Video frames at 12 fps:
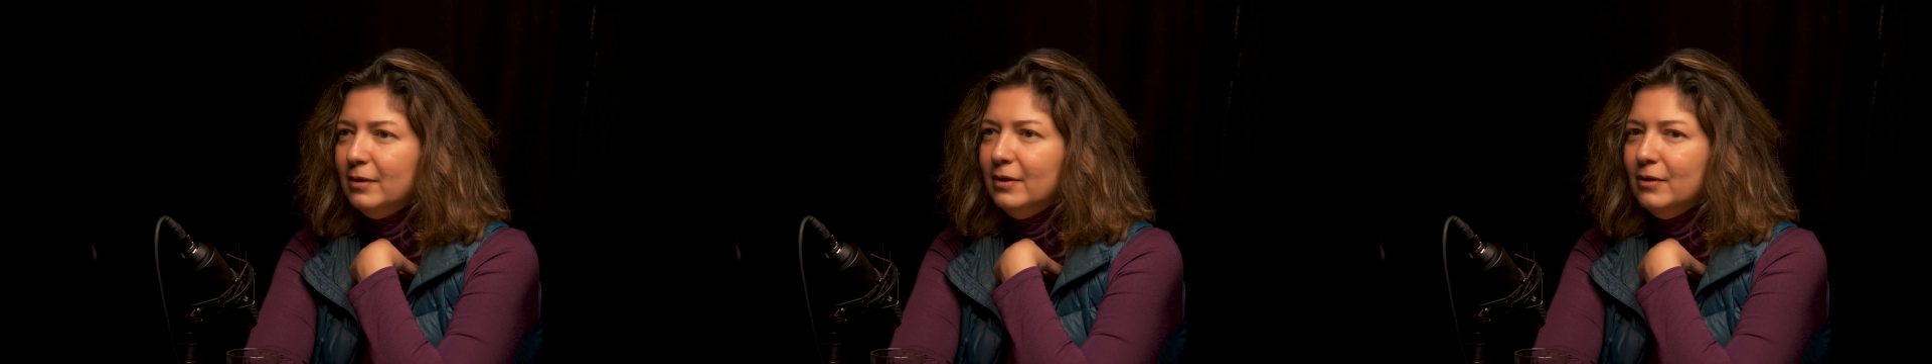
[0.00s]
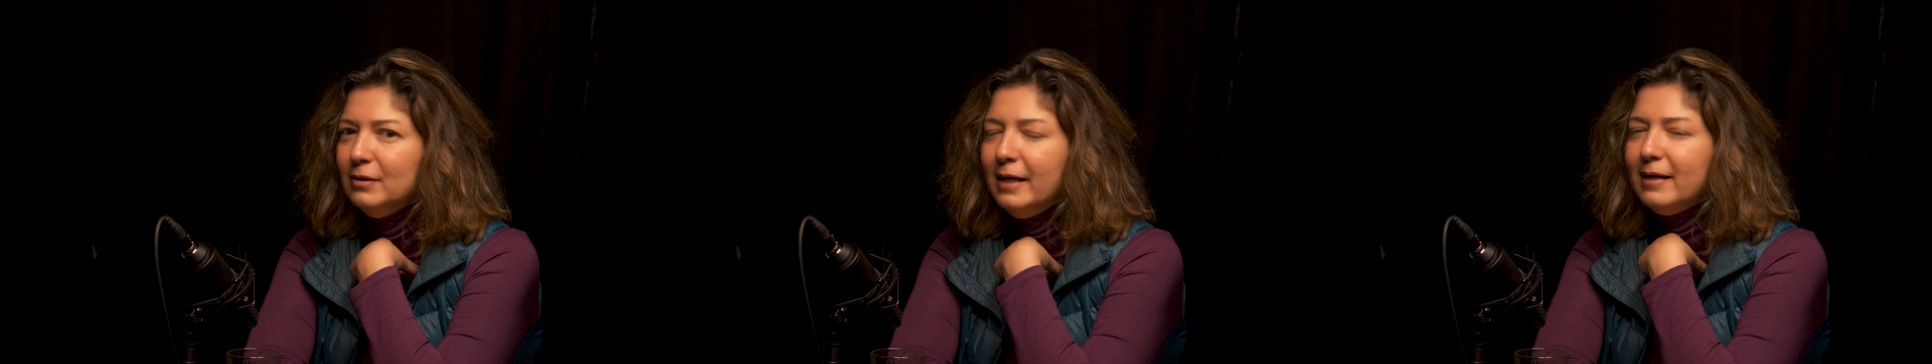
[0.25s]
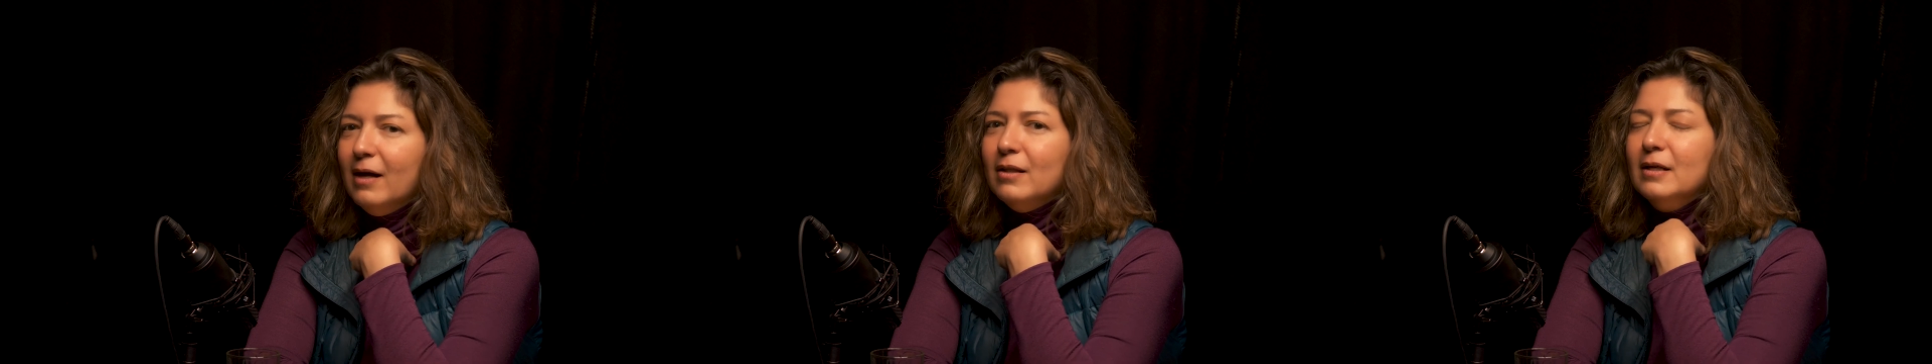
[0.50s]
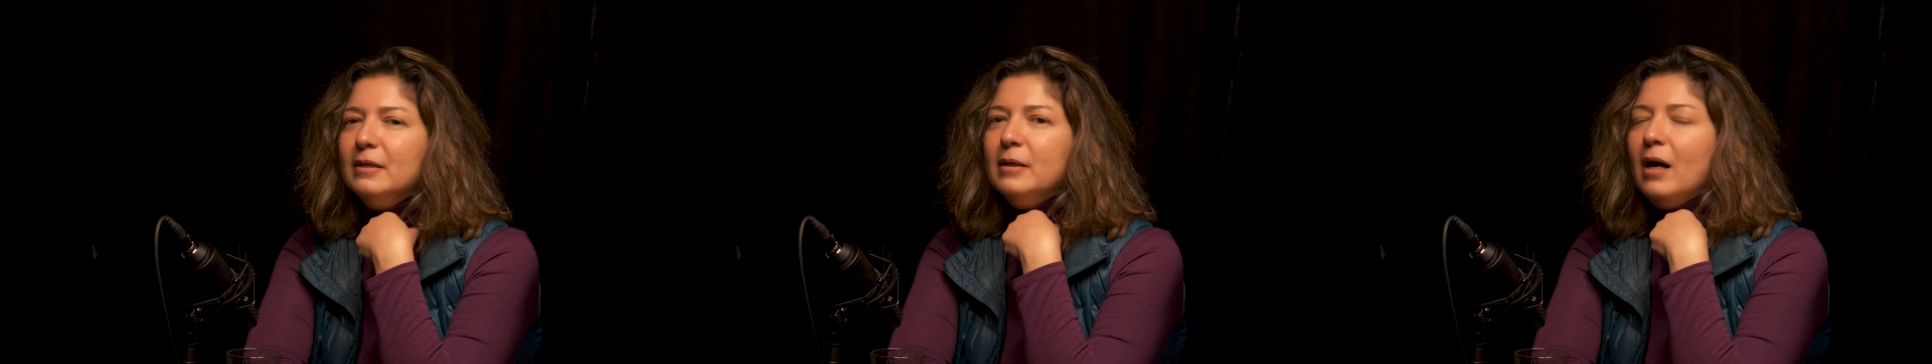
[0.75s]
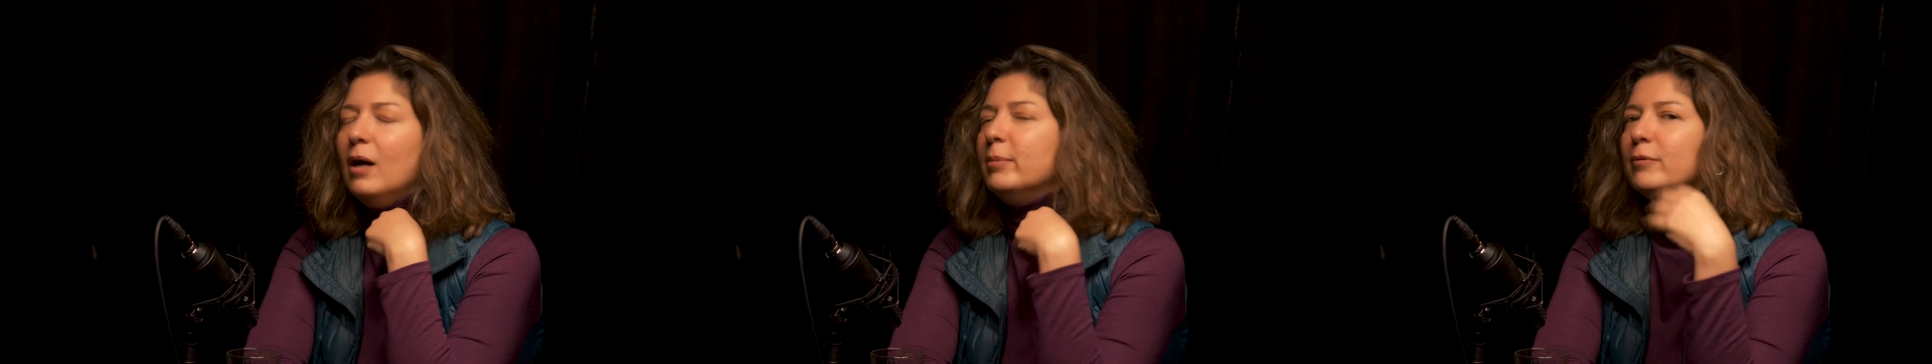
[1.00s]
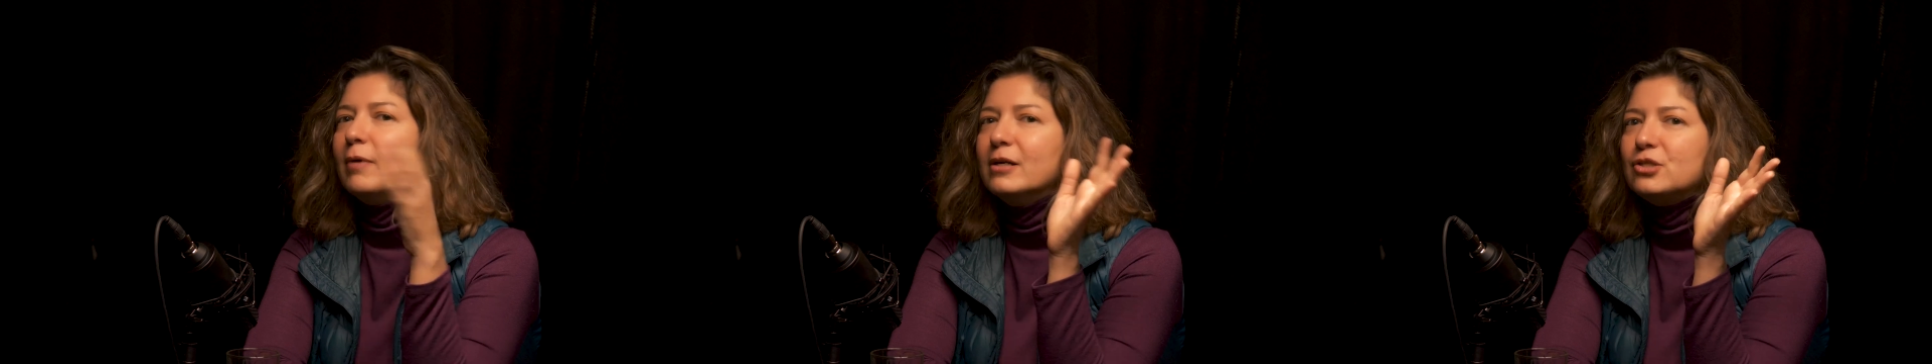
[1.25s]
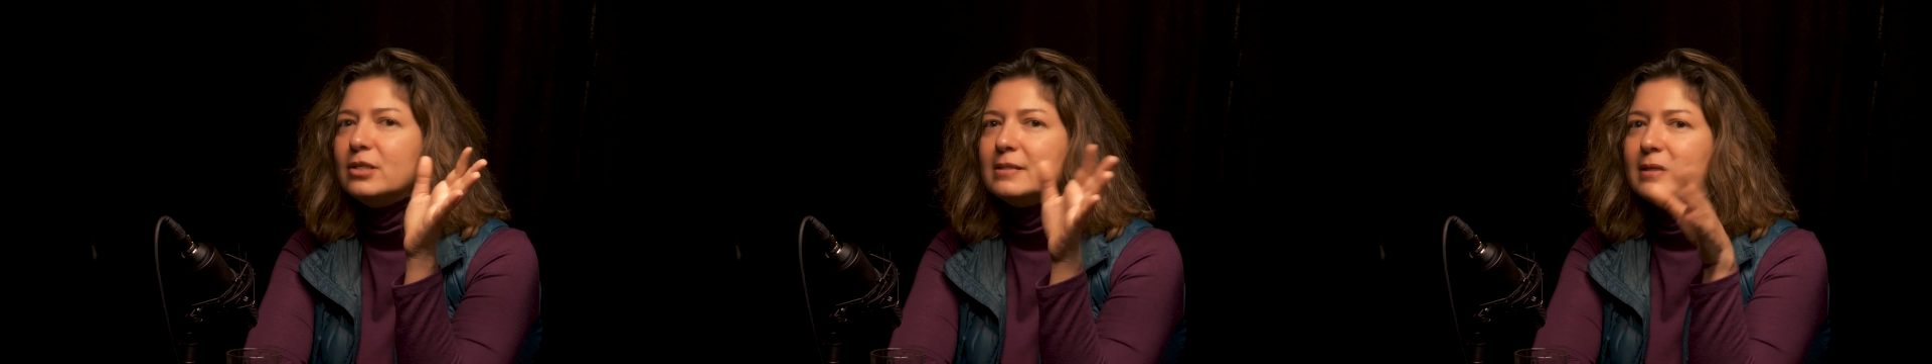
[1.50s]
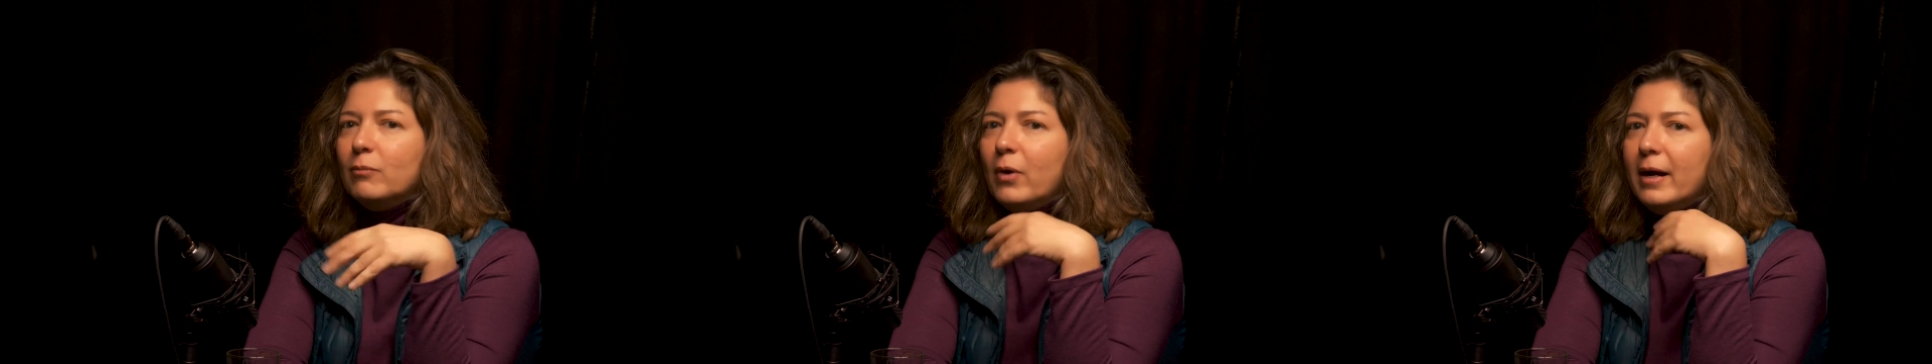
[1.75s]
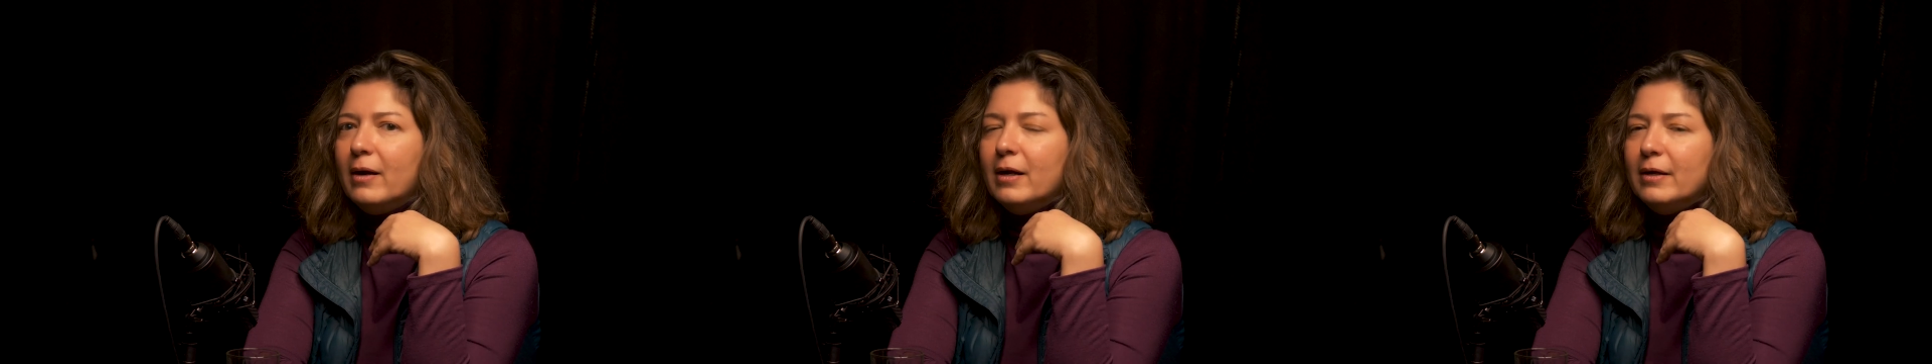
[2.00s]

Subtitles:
You know, like I'll be rushing somewhere